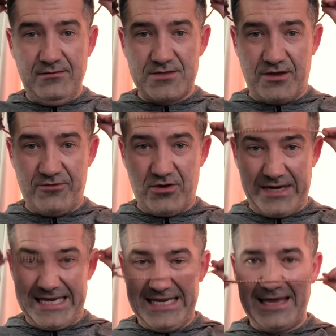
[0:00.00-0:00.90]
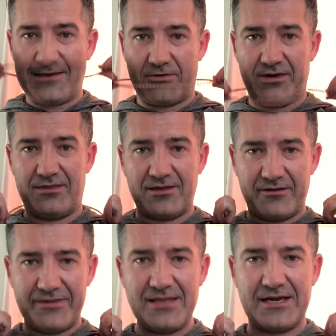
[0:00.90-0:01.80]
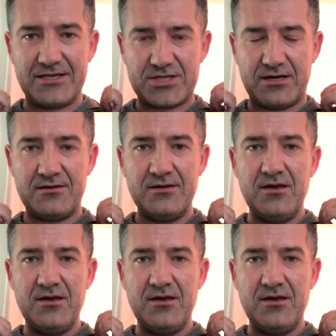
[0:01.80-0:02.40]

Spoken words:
So if you've got a headache or anything of that nature,